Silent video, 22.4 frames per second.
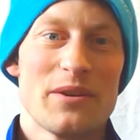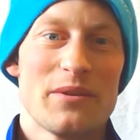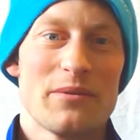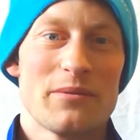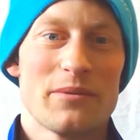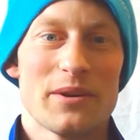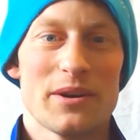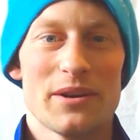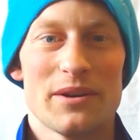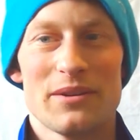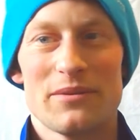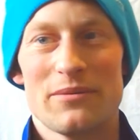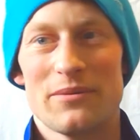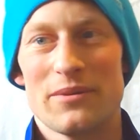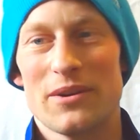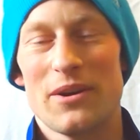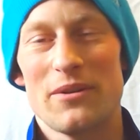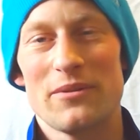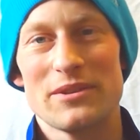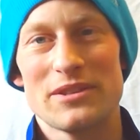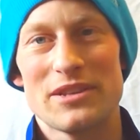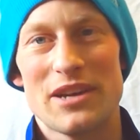We're
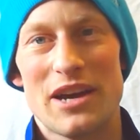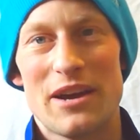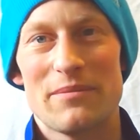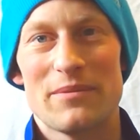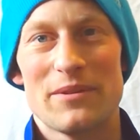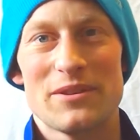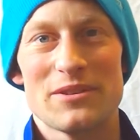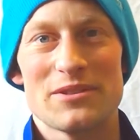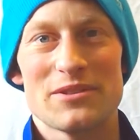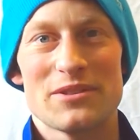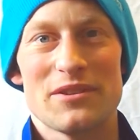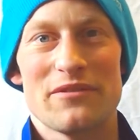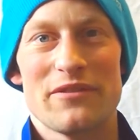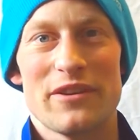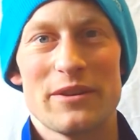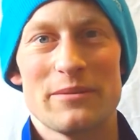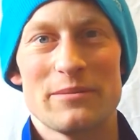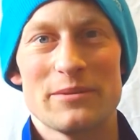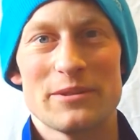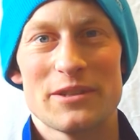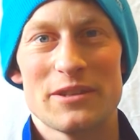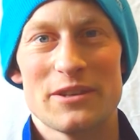always happy to serve
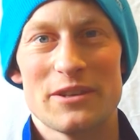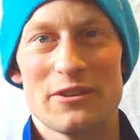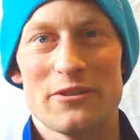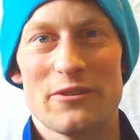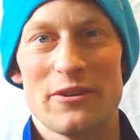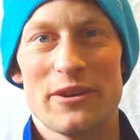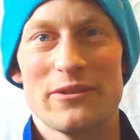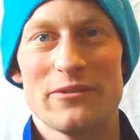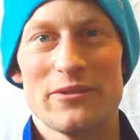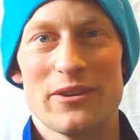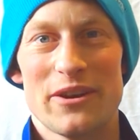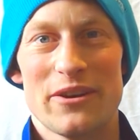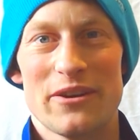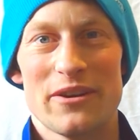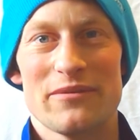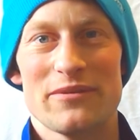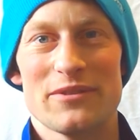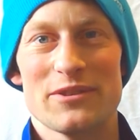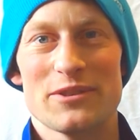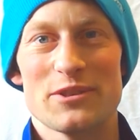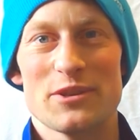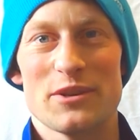Edmonton and greater area
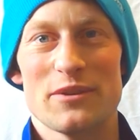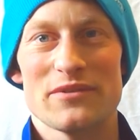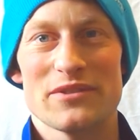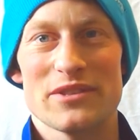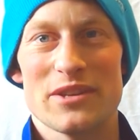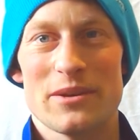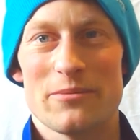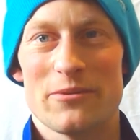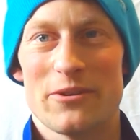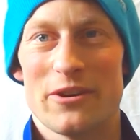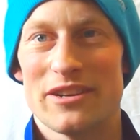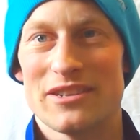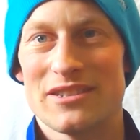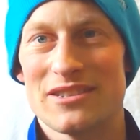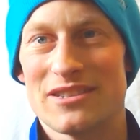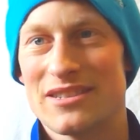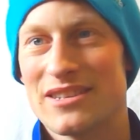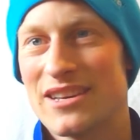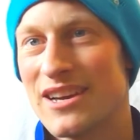for service upgrades.